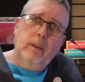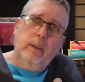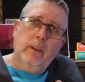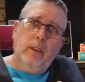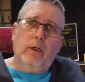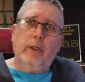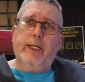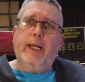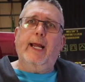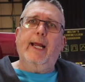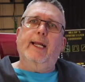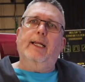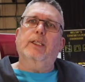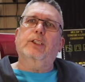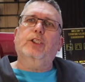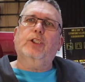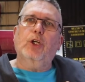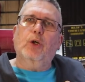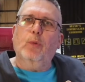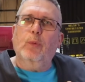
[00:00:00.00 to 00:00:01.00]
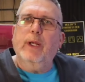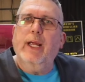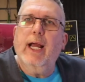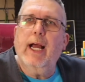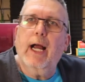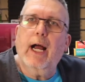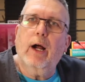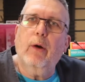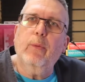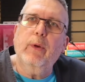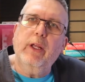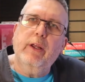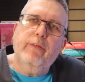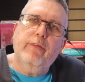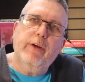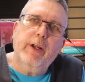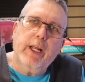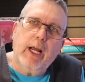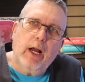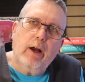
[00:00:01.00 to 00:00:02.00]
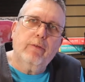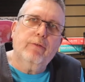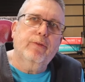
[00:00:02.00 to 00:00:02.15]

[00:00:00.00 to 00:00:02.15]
Okay, so we've hit our